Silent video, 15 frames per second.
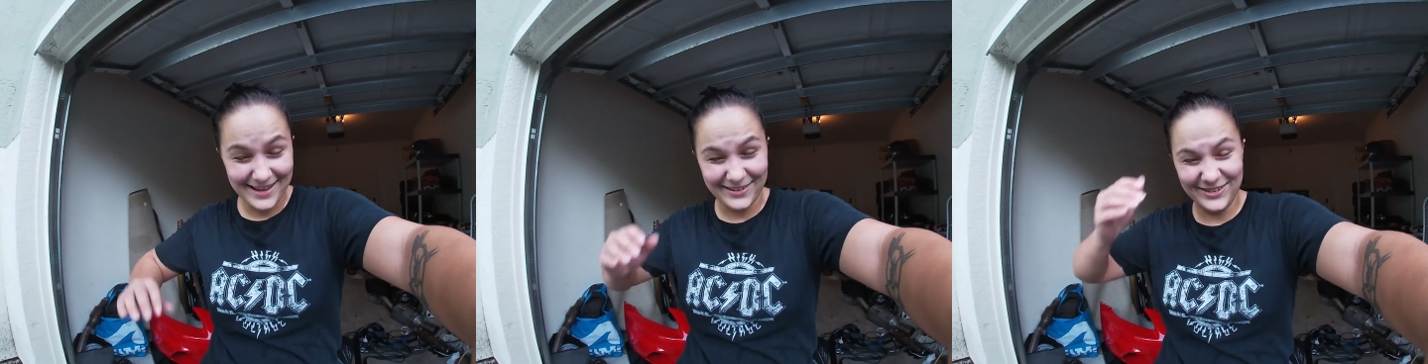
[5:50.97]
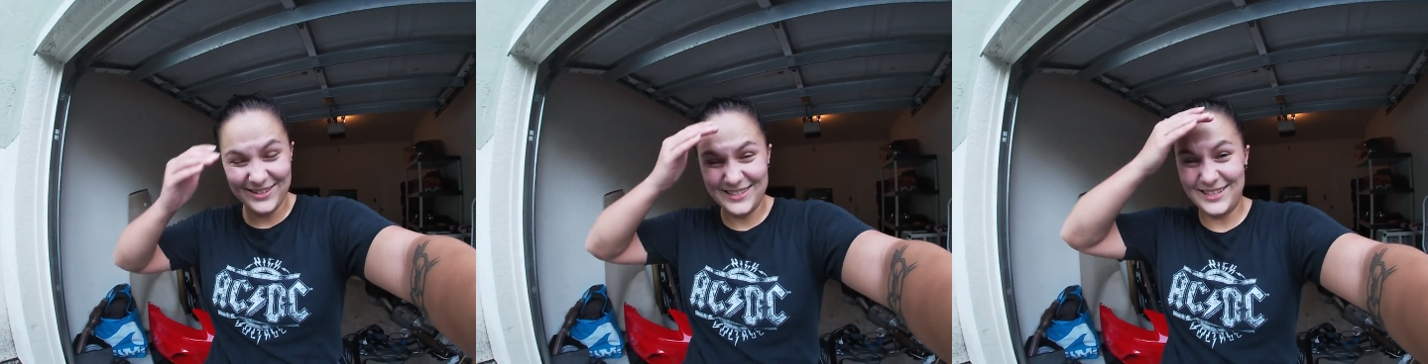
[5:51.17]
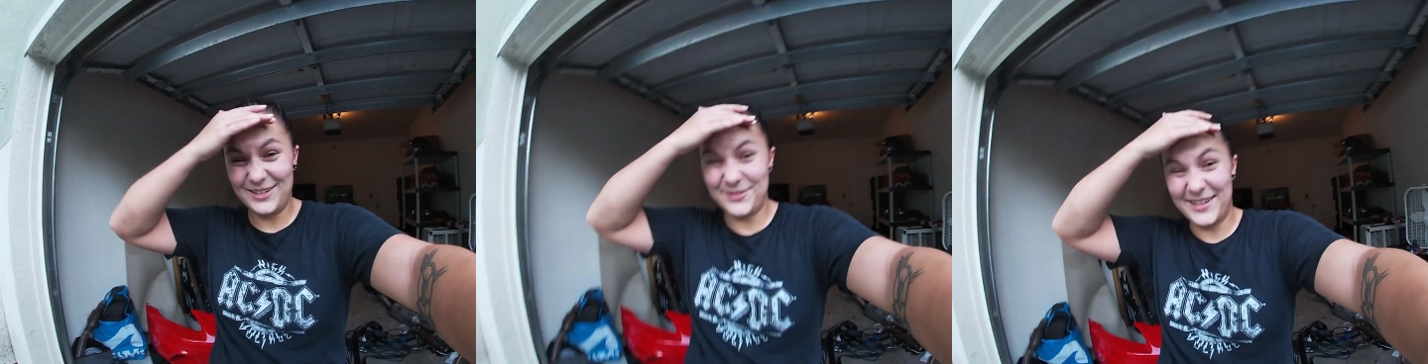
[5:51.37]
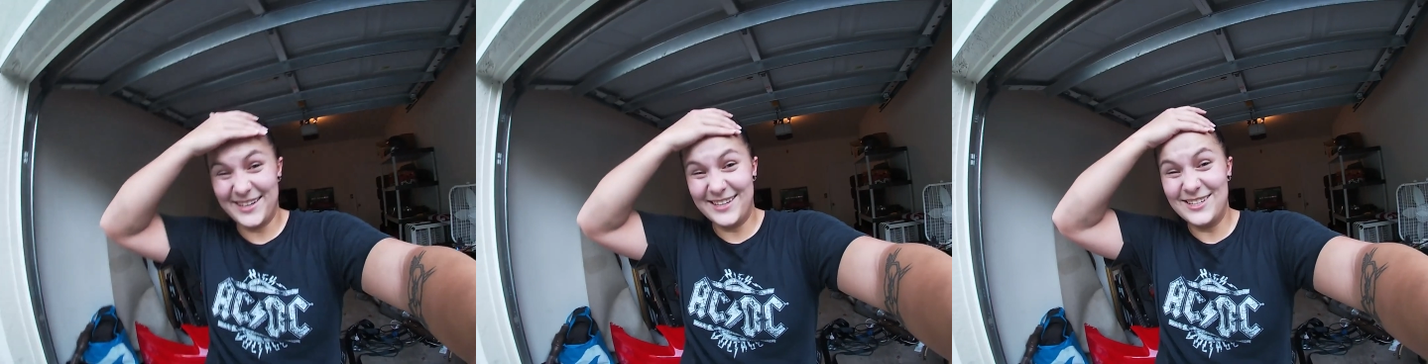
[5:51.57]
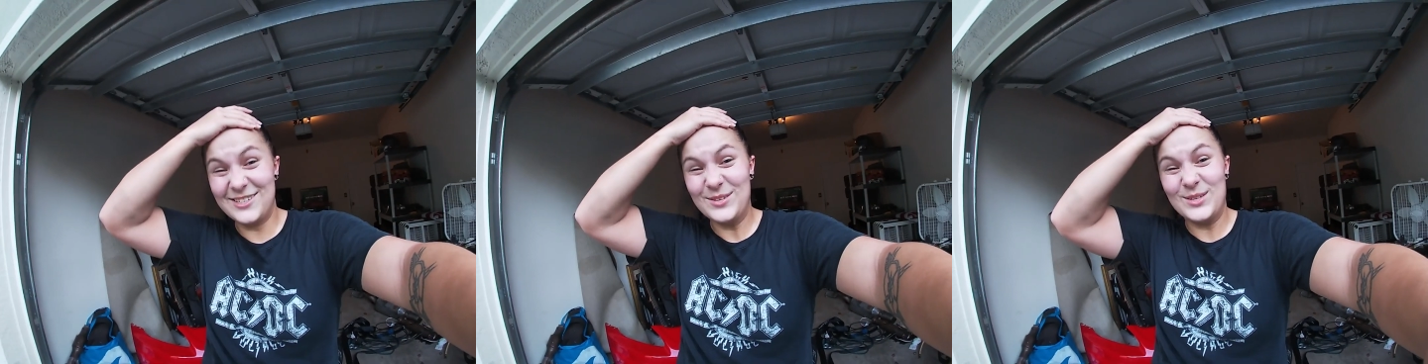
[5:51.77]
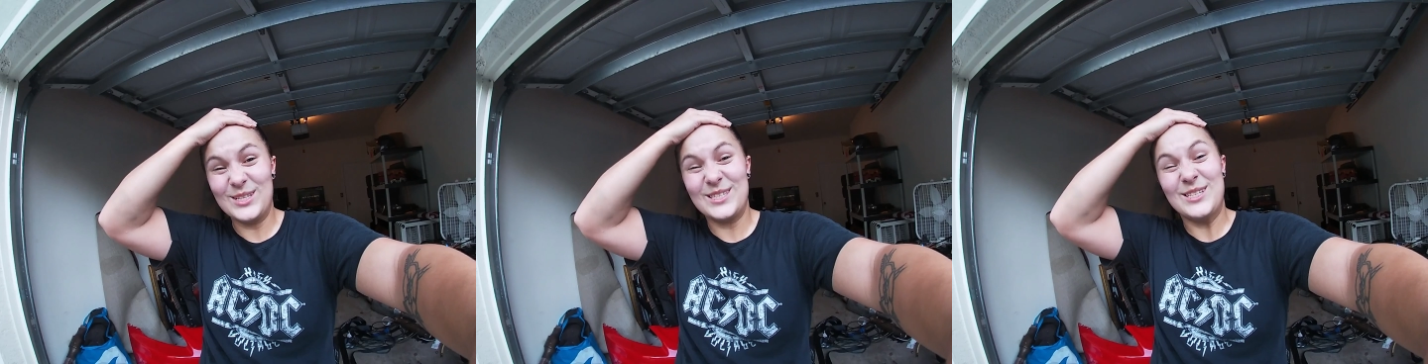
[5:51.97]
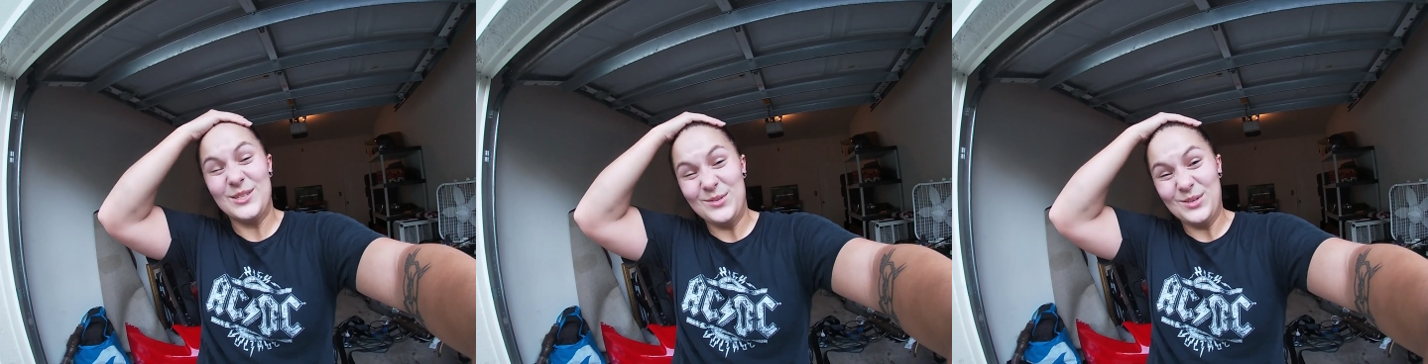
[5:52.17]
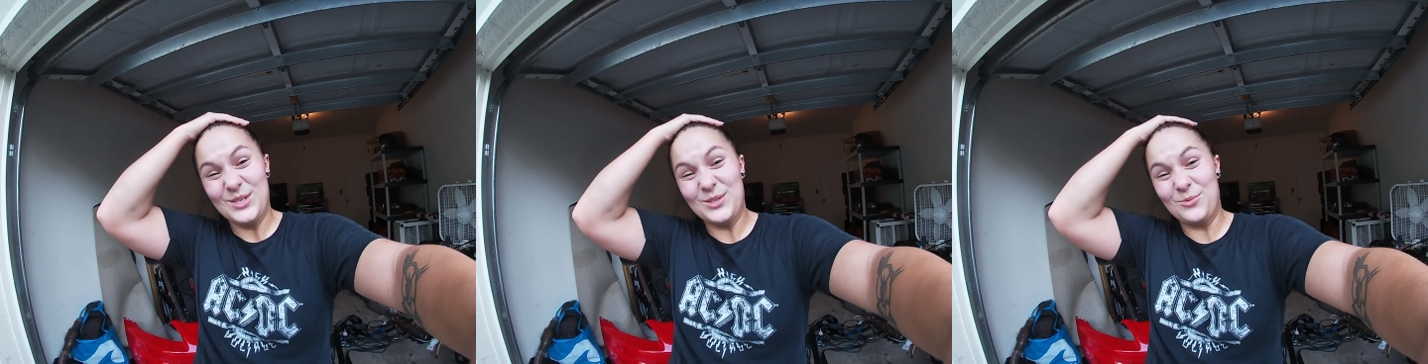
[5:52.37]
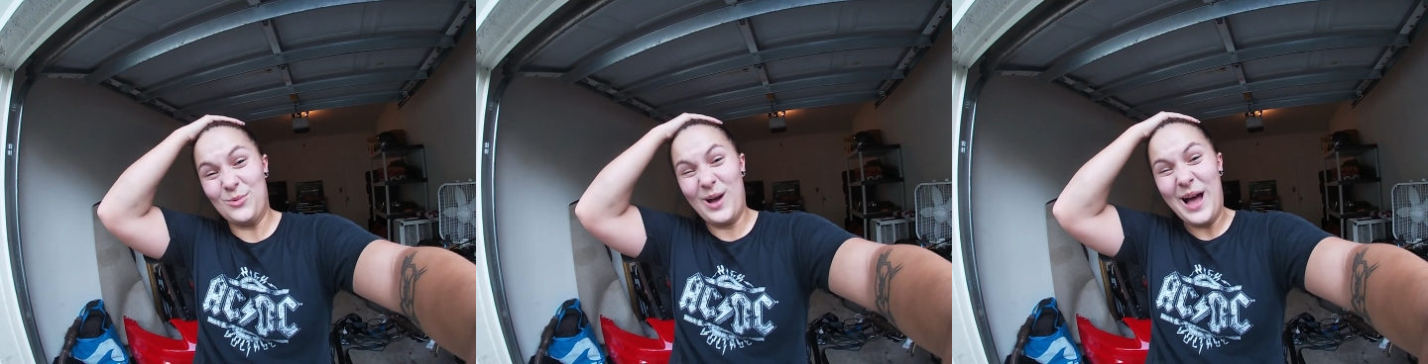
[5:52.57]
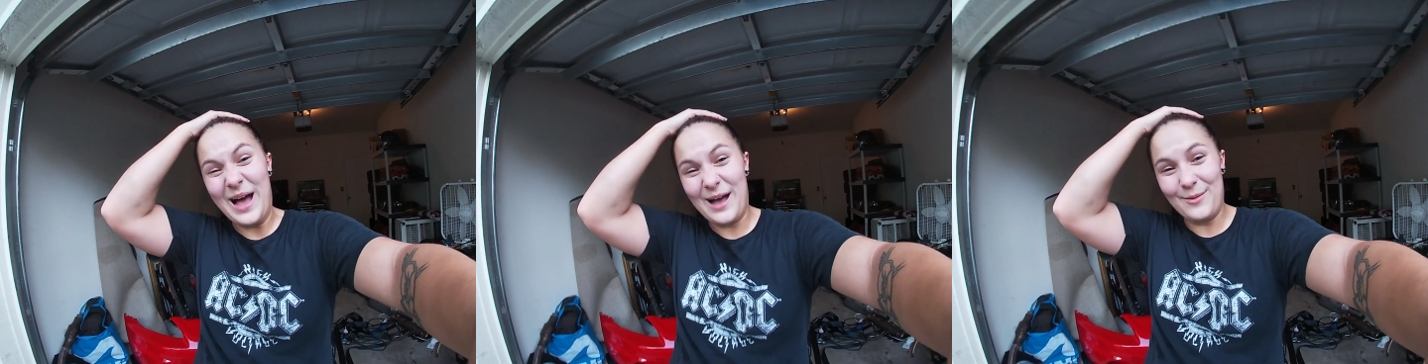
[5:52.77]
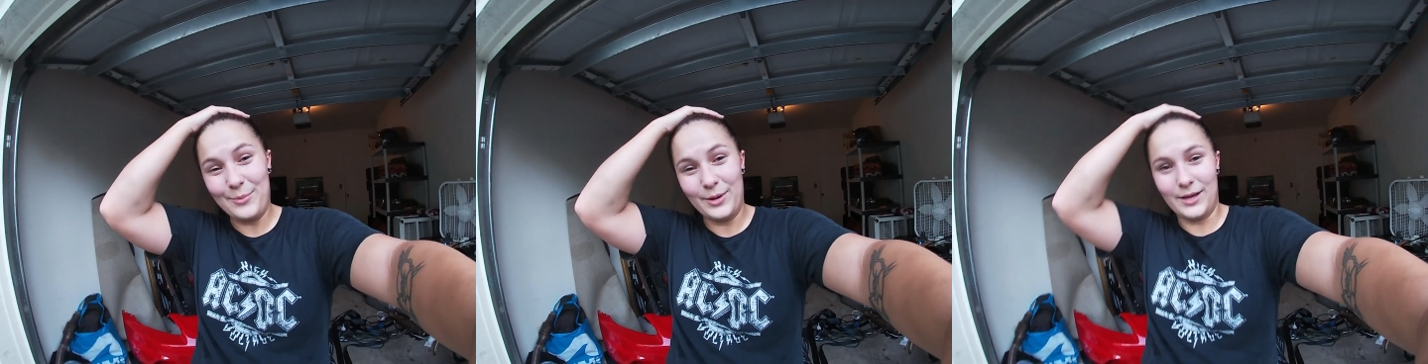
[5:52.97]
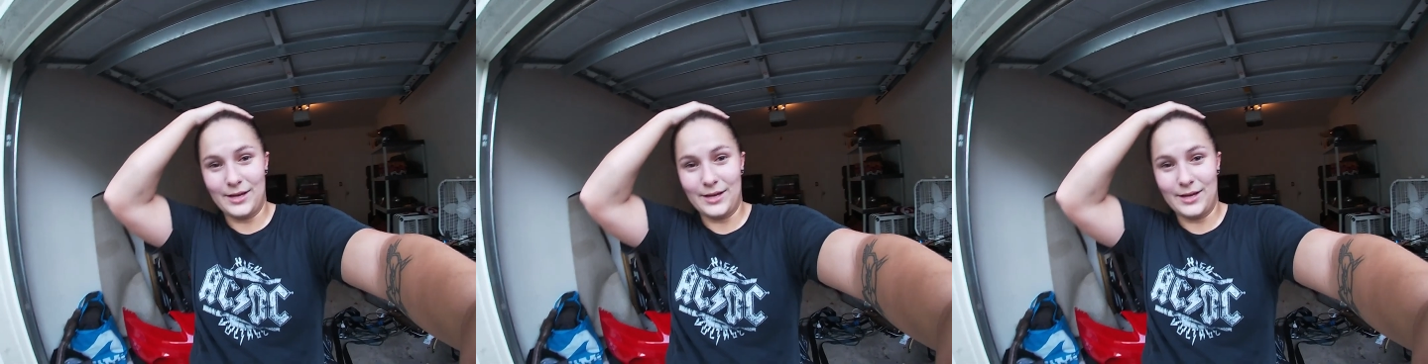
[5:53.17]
Everyone's like, why didn't you just do a swap?